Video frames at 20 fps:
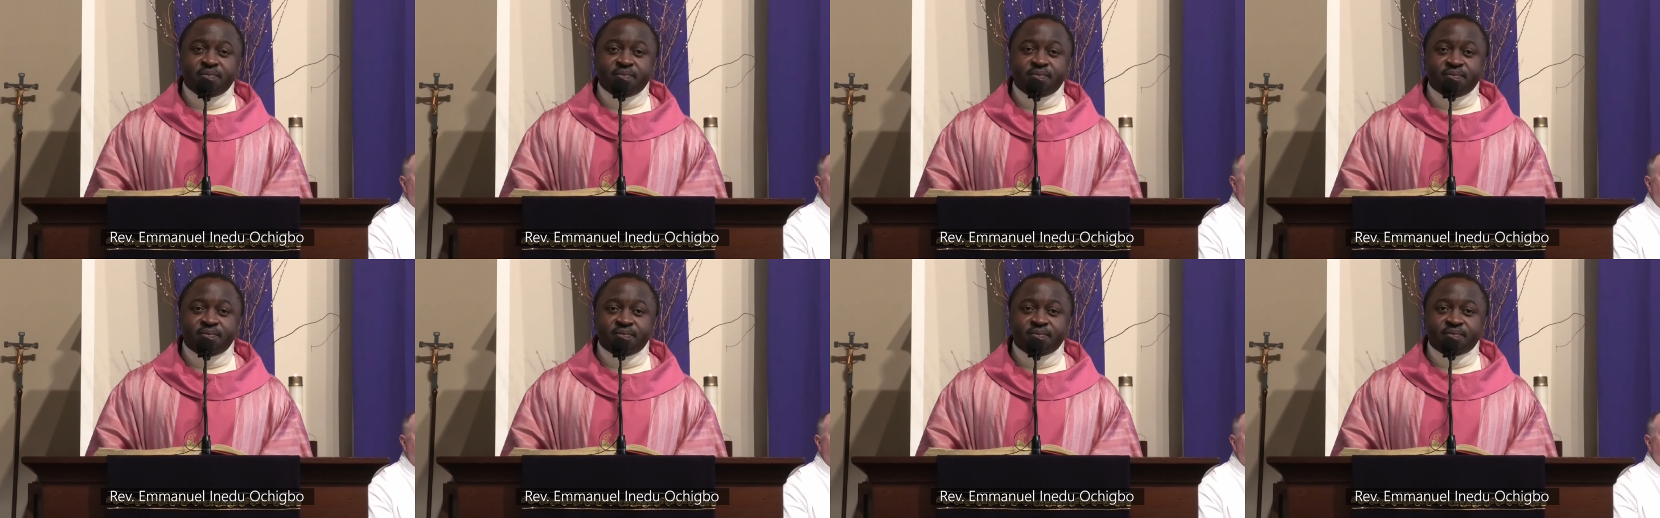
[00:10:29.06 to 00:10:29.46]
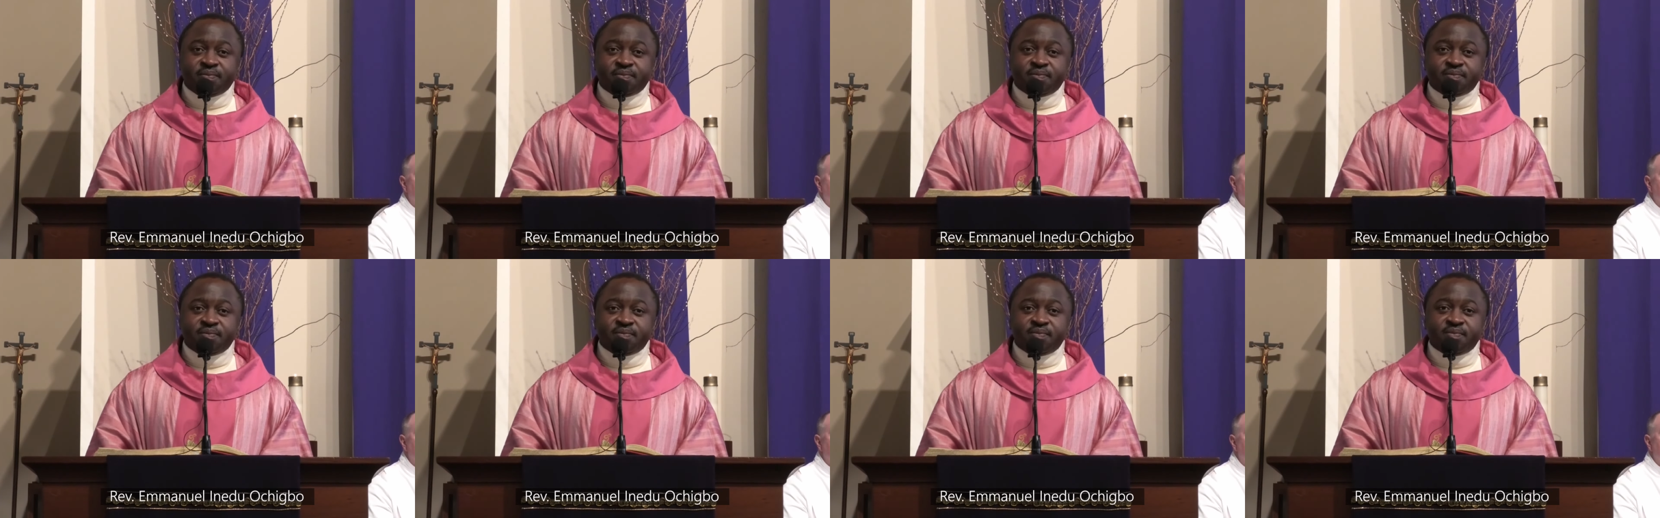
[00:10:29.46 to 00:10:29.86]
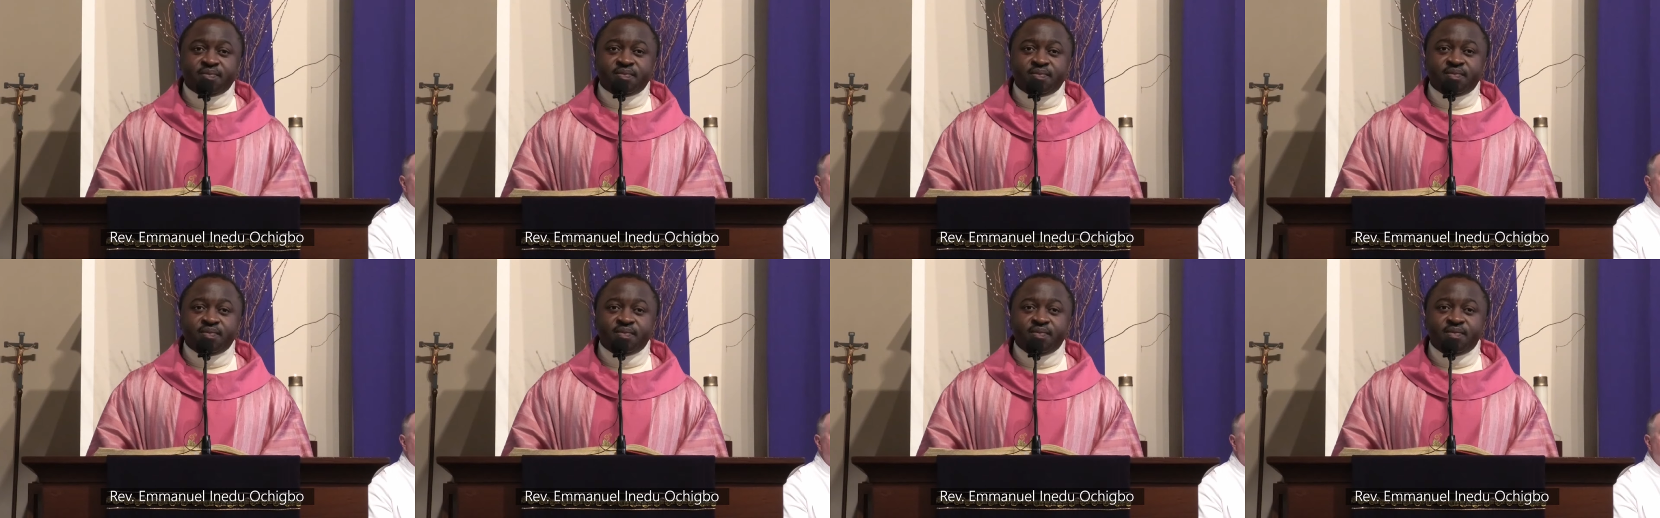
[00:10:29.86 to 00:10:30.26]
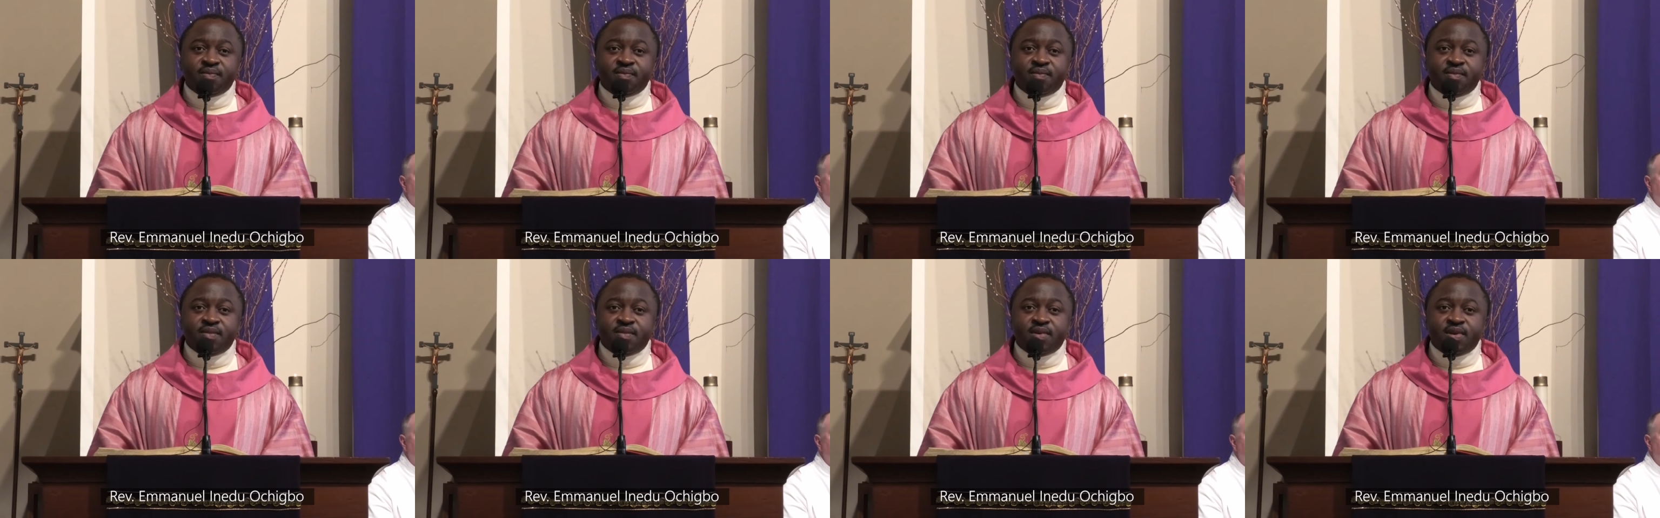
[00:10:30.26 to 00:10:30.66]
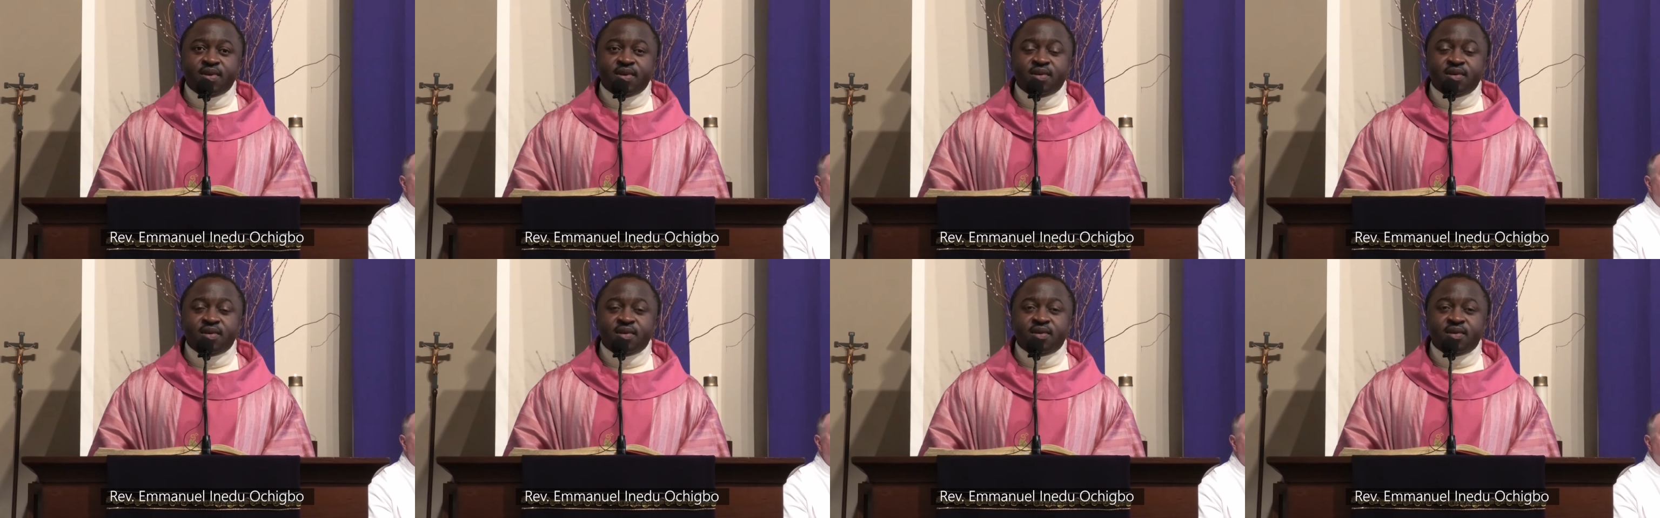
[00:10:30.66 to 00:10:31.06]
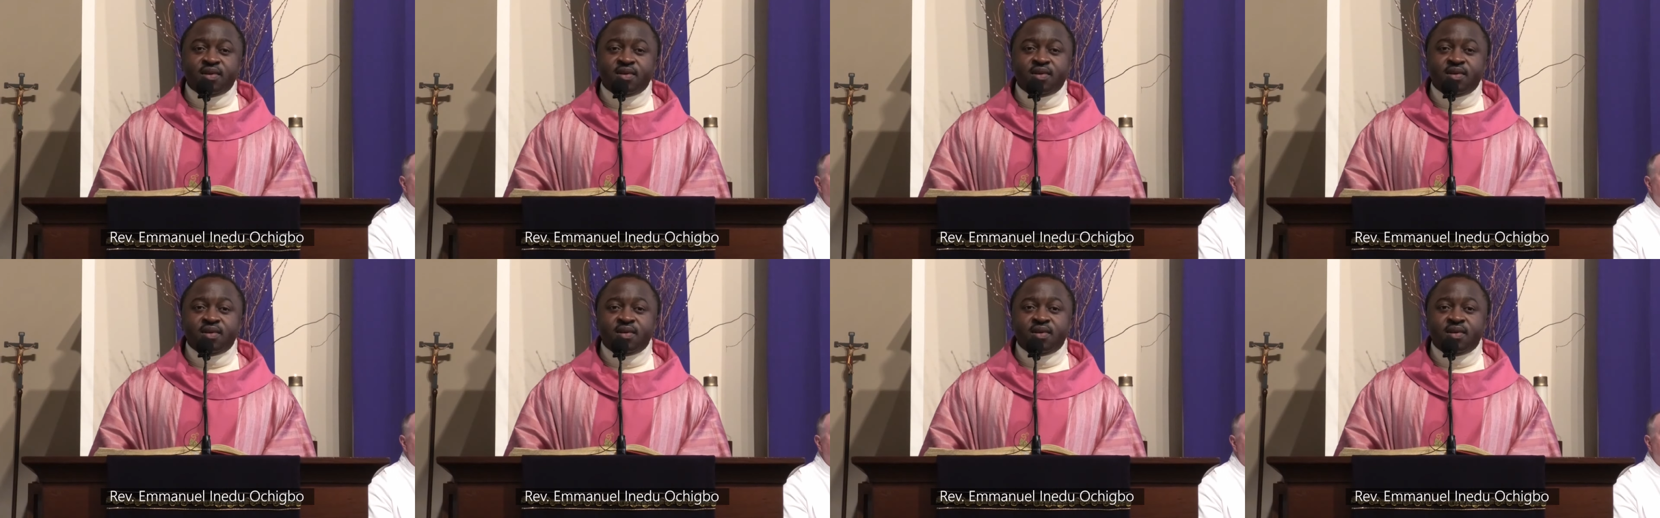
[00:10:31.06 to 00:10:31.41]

Nobody speaks.